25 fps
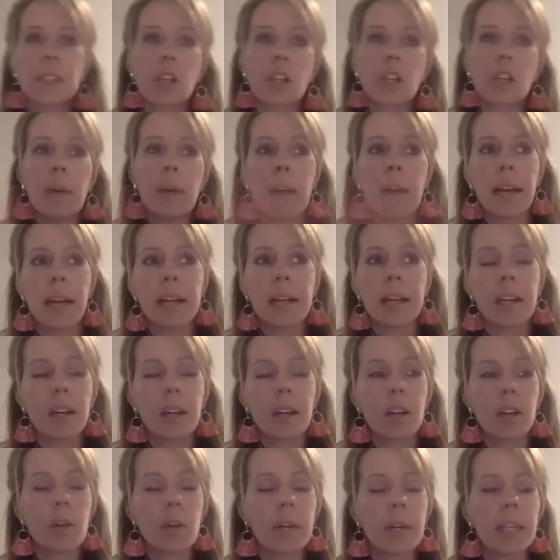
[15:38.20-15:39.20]
go back
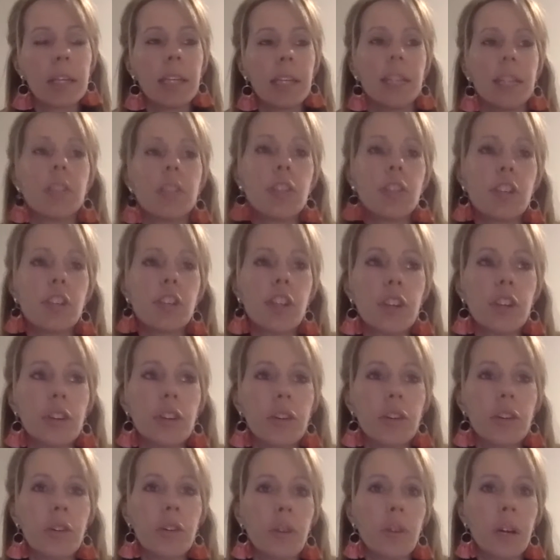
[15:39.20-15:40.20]
quickly
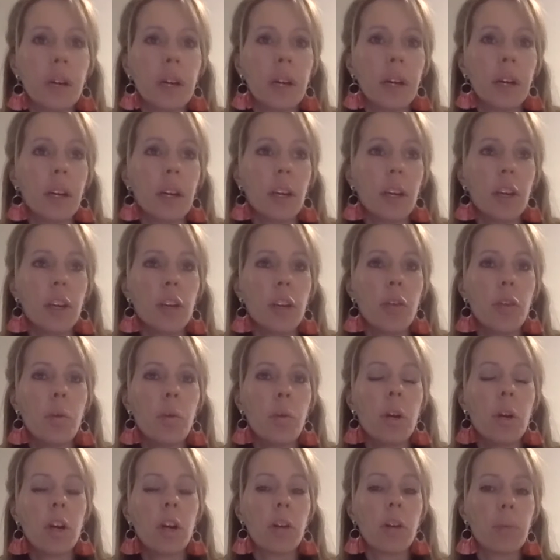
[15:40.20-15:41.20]
to, you
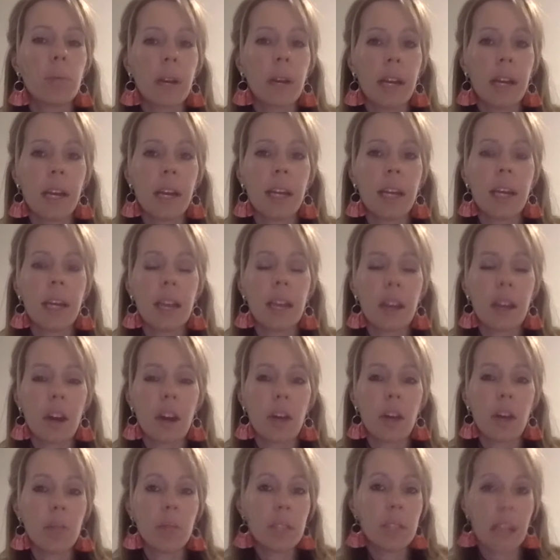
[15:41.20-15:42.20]
were running an
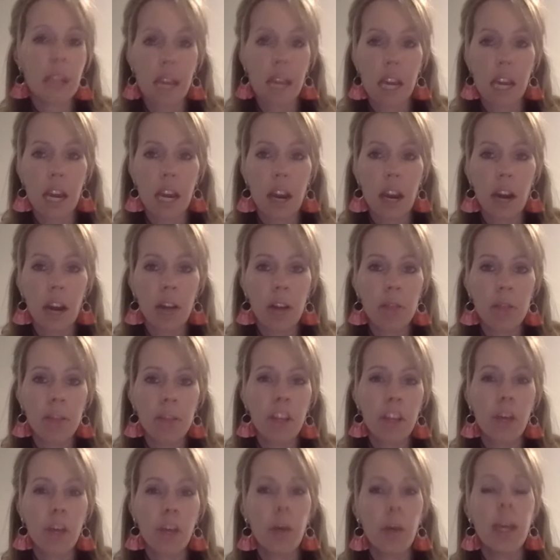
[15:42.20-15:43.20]
in-home daycare,
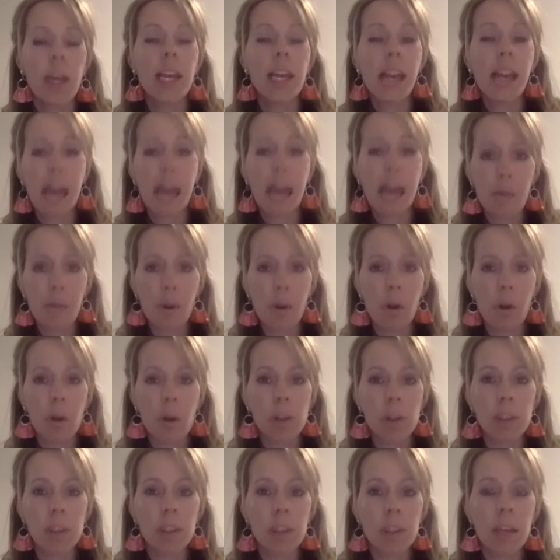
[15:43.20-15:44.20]
you hit
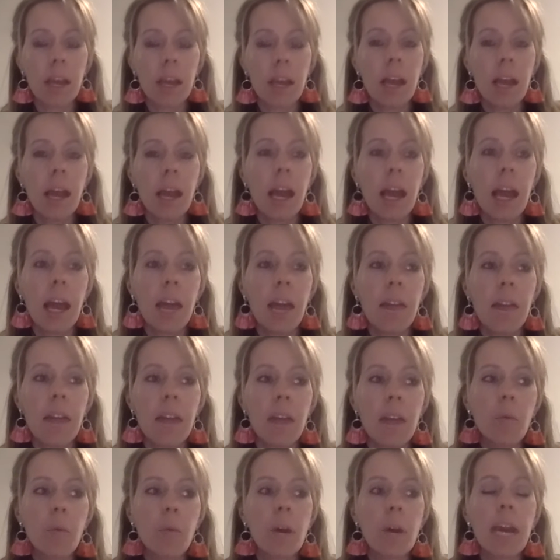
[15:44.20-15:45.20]
Emerald. And
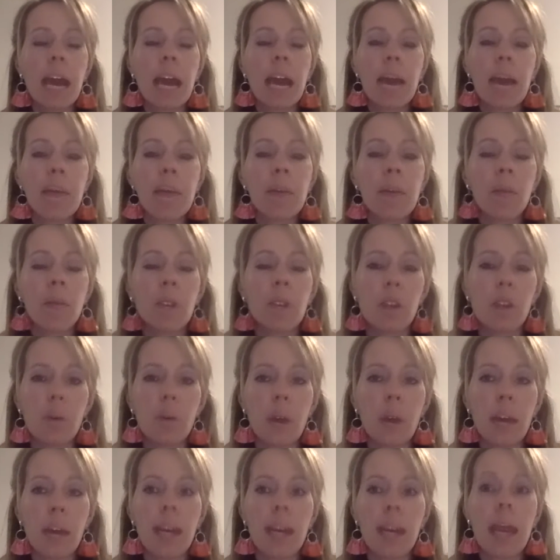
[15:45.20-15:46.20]
then what happened when you
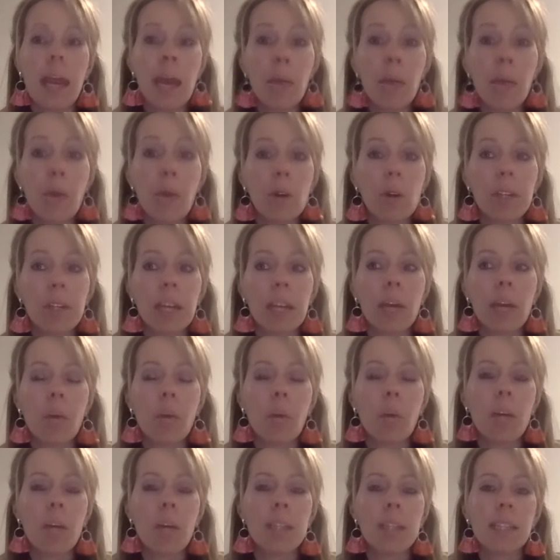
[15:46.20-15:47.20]
hit Emerald? Like
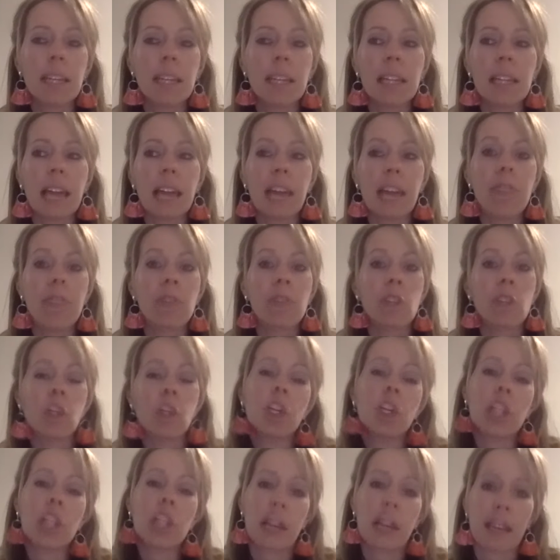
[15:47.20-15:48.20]
what did life
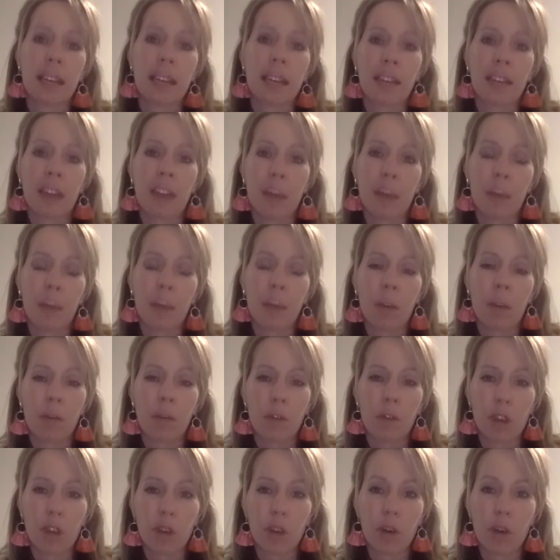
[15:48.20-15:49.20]
look like at that point
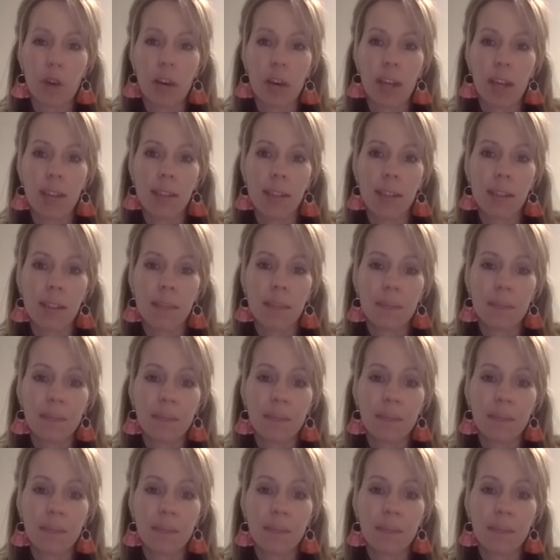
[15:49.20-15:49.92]
for you guys?